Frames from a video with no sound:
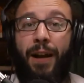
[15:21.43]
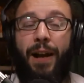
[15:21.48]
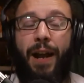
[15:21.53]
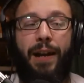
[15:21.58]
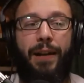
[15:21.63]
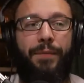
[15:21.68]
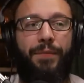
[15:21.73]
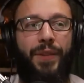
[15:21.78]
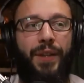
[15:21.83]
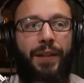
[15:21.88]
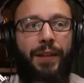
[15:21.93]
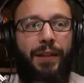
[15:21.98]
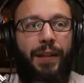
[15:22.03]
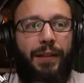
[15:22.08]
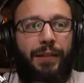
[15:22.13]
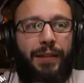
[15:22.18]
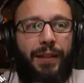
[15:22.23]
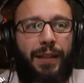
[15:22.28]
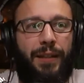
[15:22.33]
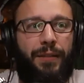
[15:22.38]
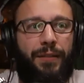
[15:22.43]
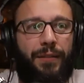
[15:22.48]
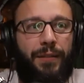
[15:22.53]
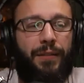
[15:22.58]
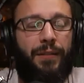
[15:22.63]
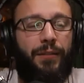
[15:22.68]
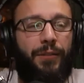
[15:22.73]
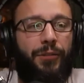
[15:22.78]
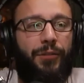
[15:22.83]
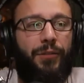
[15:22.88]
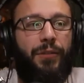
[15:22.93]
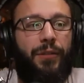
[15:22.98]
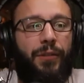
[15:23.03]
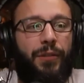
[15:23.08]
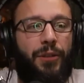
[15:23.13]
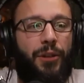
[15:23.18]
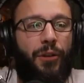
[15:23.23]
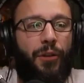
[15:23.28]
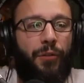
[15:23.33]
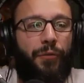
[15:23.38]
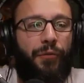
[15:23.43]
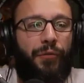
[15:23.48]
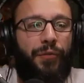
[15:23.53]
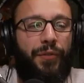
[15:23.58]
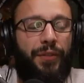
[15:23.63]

And these, you know,